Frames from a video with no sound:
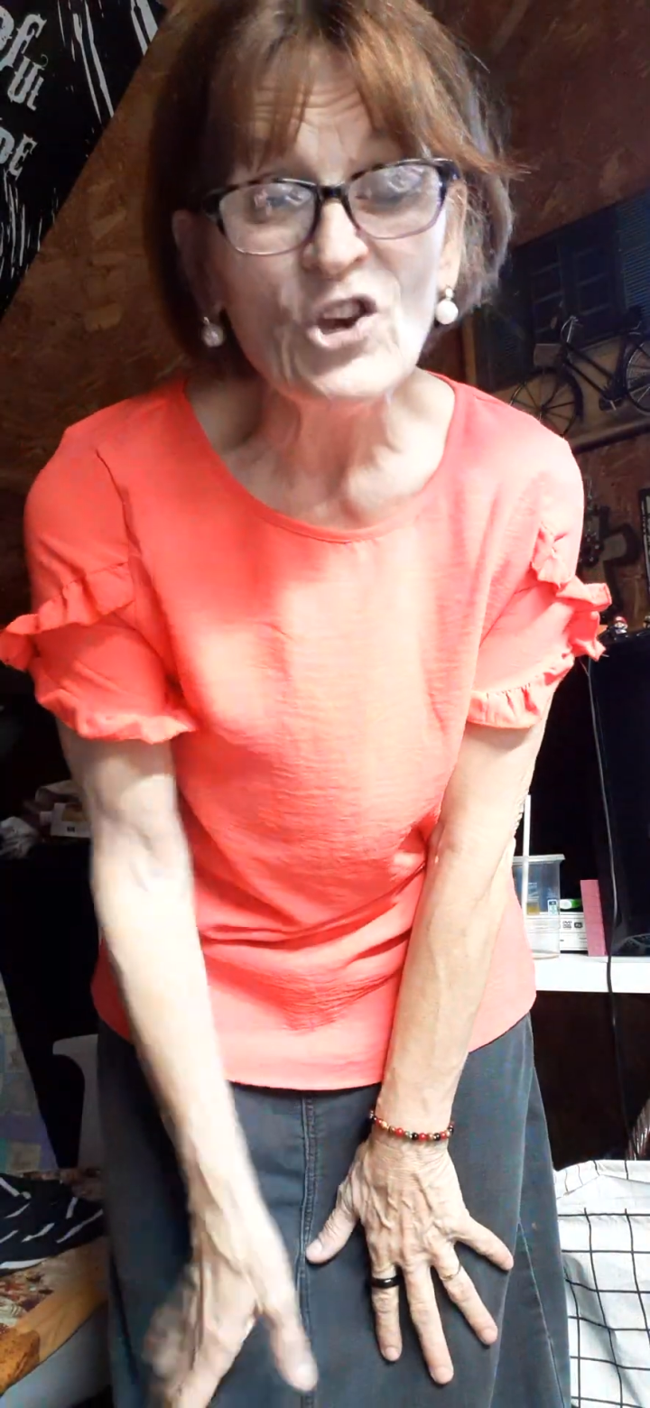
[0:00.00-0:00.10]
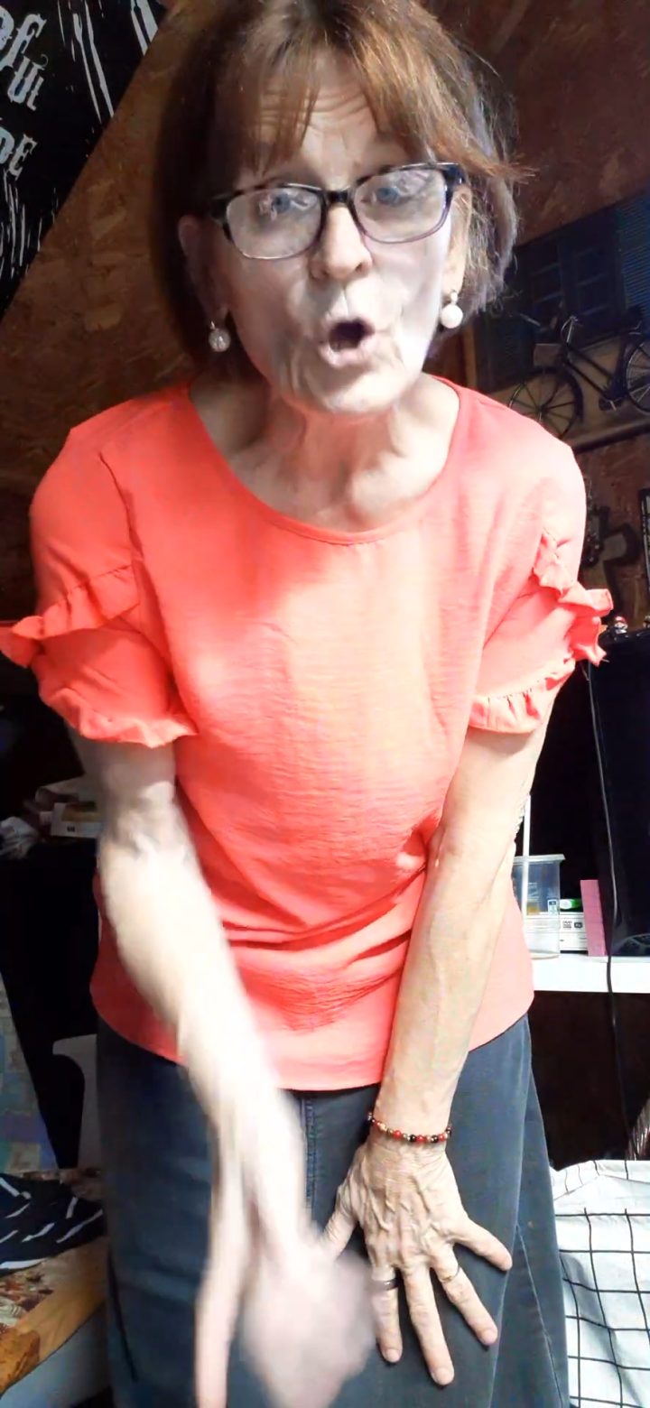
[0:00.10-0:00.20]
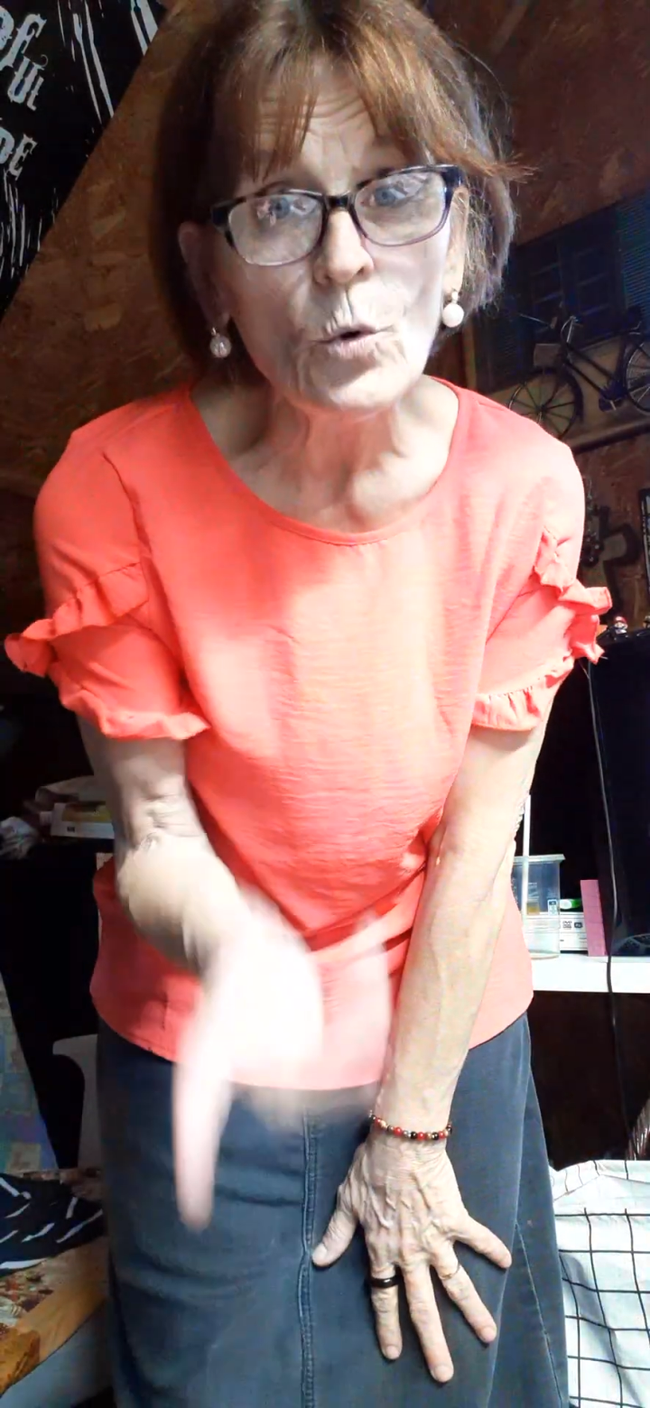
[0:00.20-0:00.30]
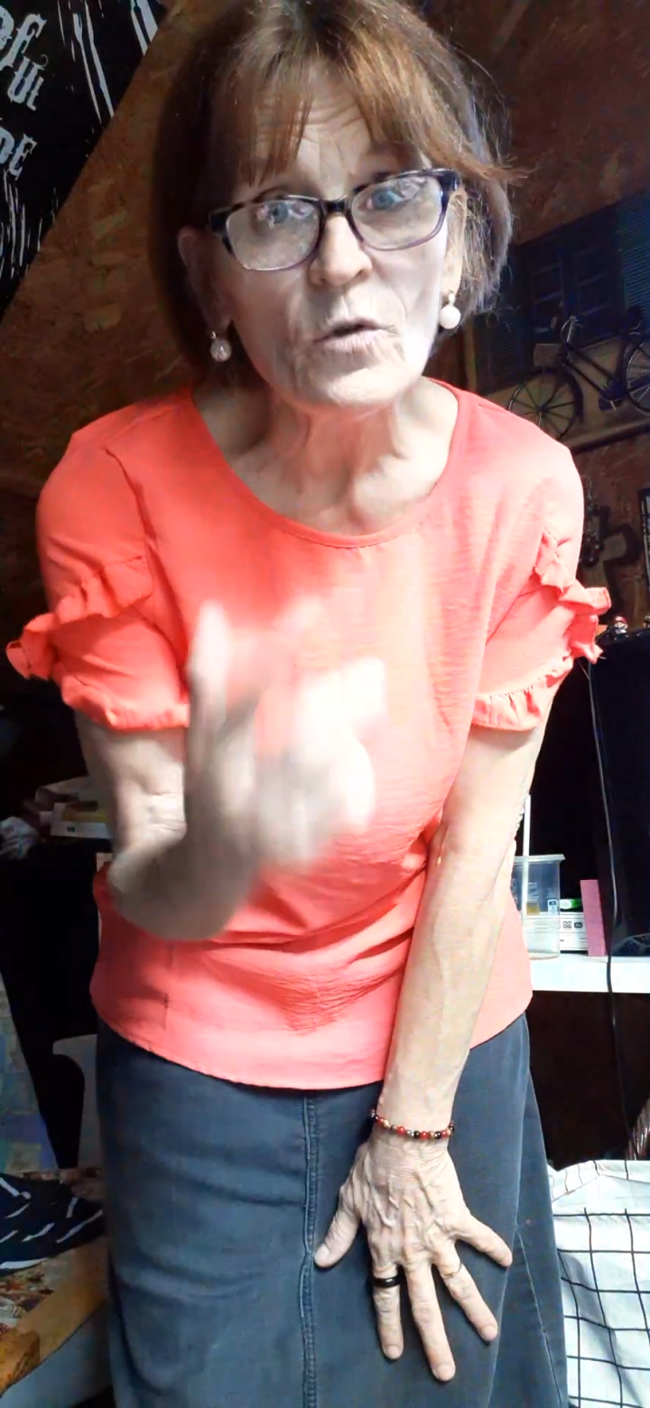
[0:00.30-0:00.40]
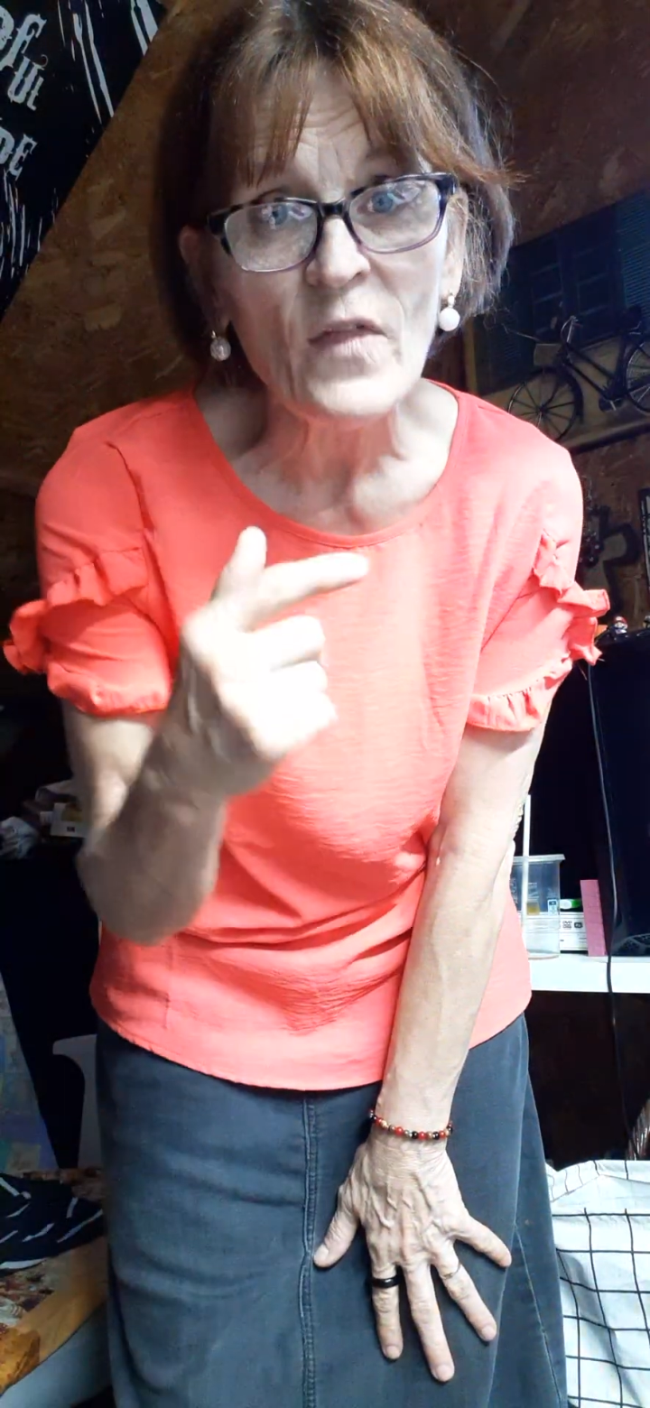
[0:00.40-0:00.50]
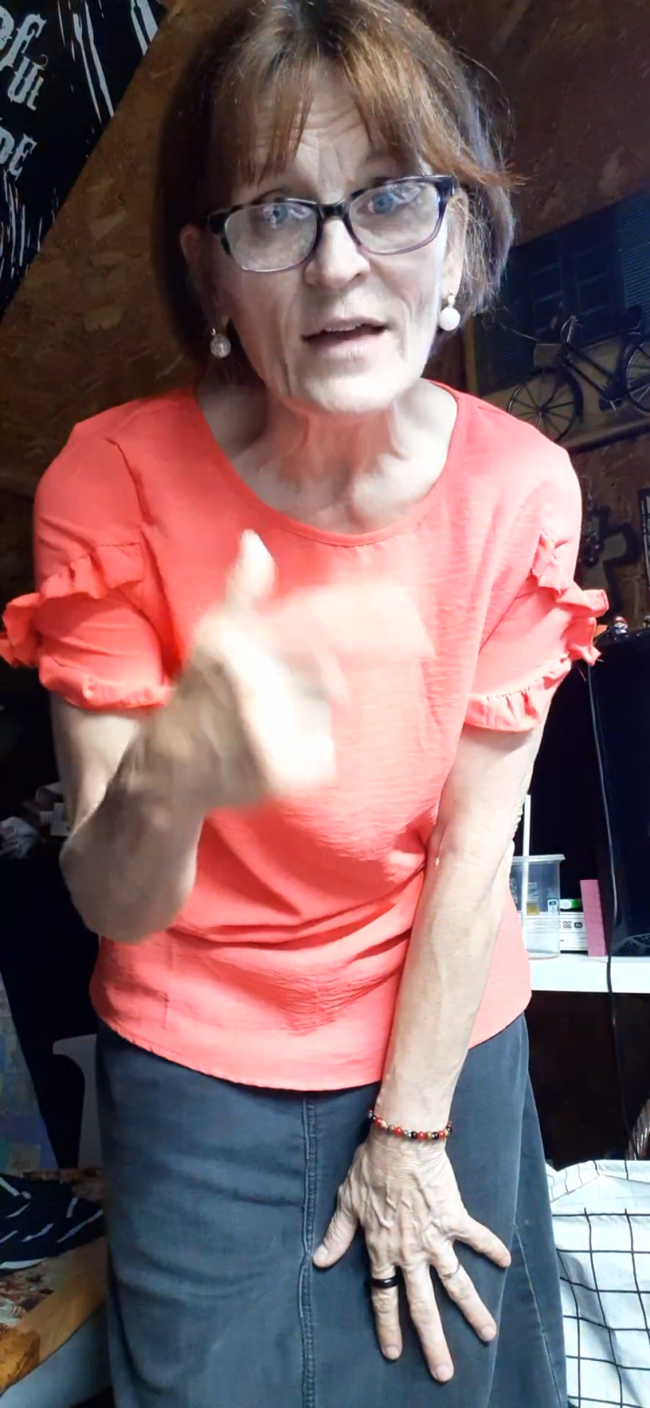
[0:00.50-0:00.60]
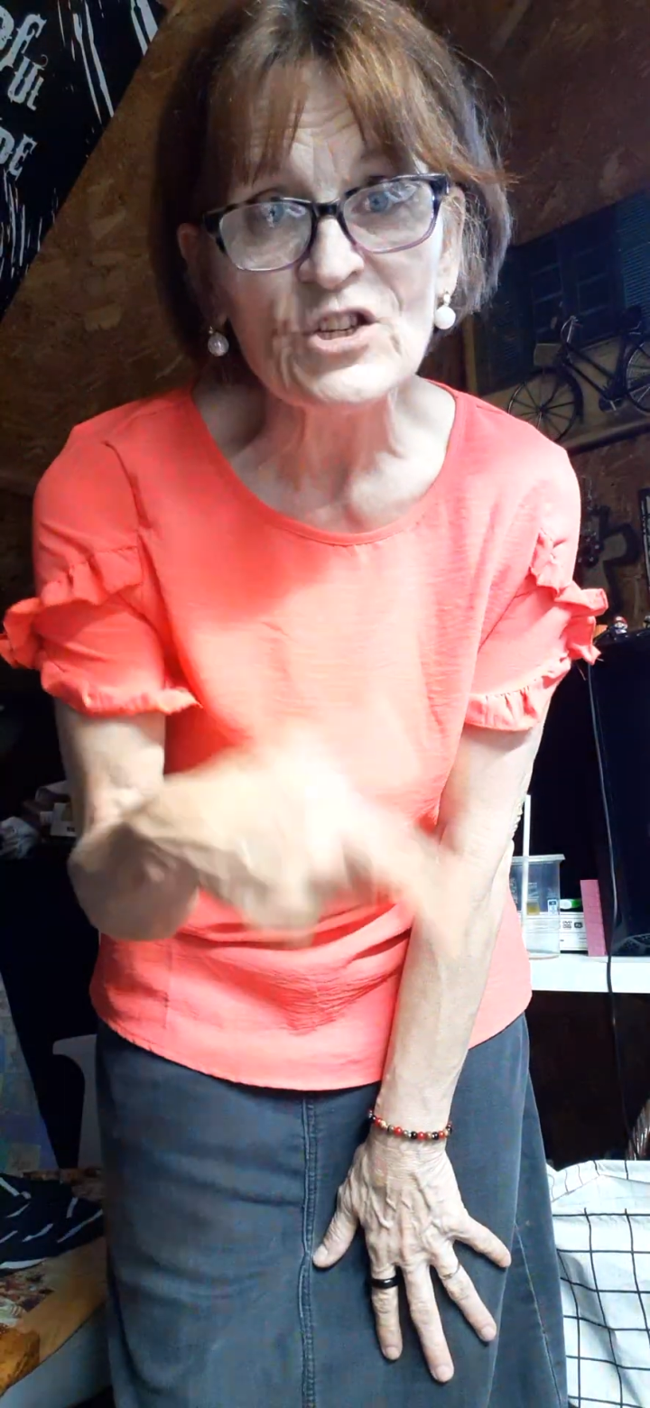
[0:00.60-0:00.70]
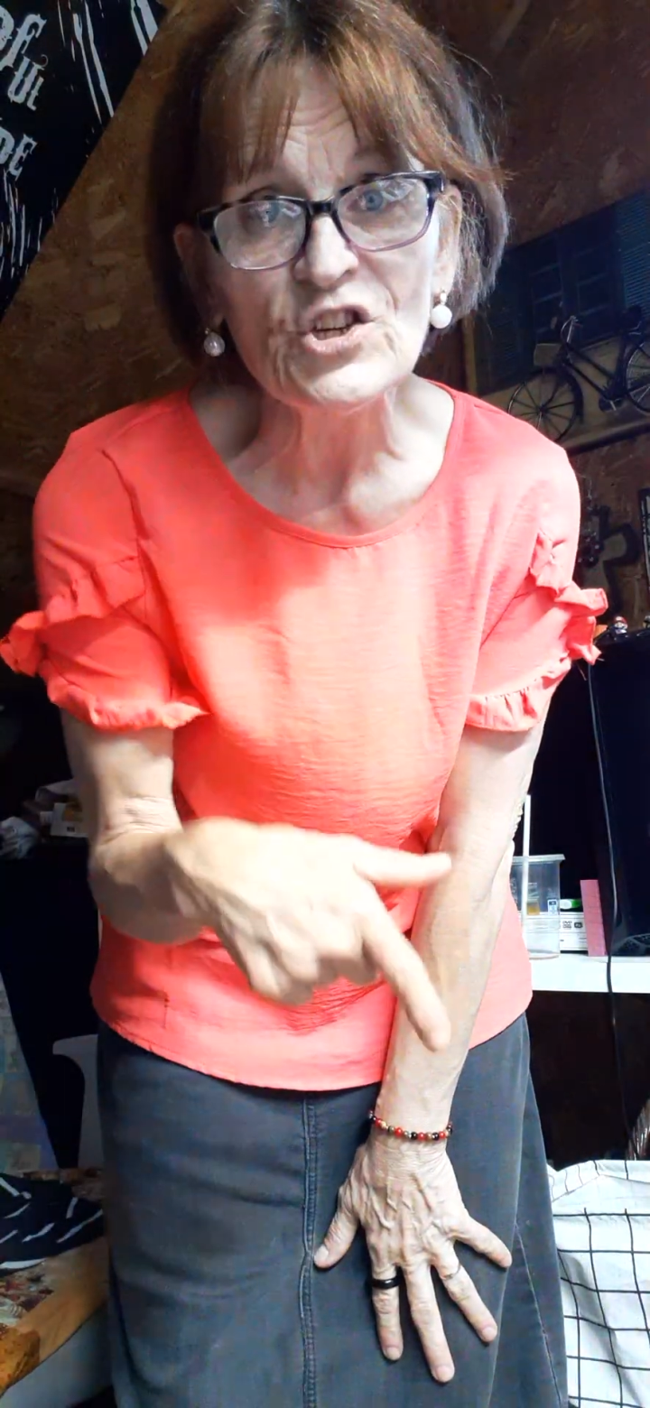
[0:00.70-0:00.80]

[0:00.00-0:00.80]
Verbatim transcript: note of that